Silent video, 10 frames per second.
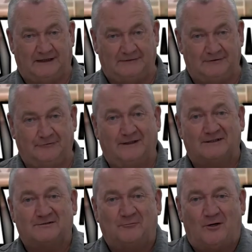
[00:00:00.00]
Good evening,
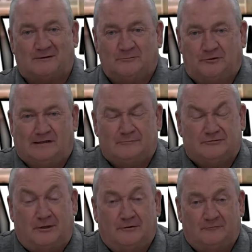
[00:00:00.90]
friends, and welcome to another
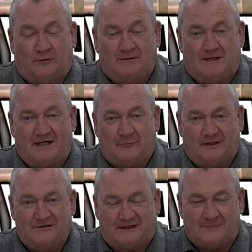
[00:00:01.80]
episode of Wayback
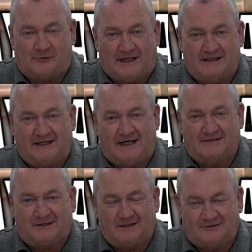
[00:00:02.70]
Wednesday. I'm Randy
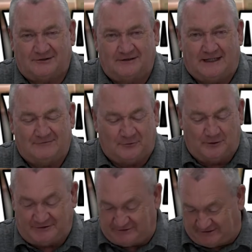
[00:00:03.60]
Adcock. Good to have you
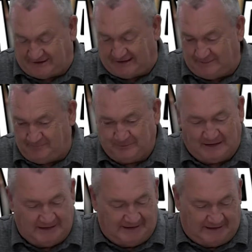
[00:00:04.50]
with us tonight.
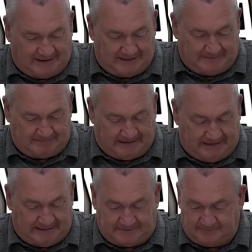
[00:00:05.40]
Uh,
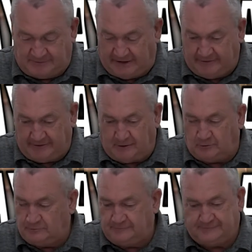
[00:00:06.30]
and carrying
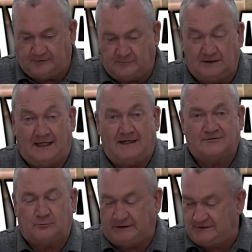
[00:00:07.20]
on from
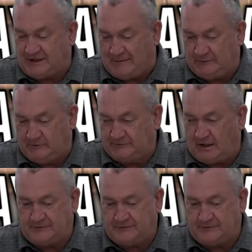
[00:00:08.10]
last week's topic, we